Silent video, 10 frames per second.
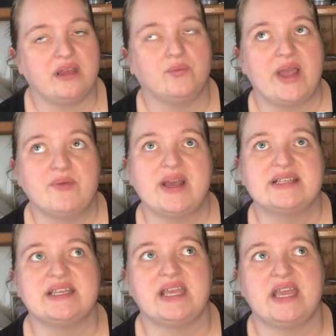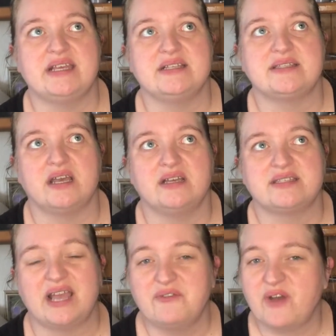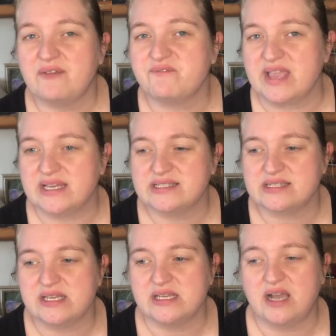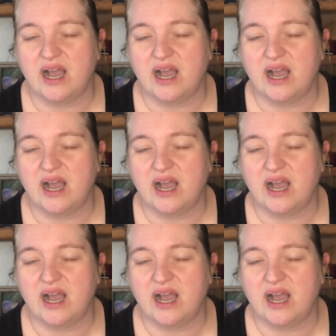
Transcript: Red Rising is a sci-fi fantasy.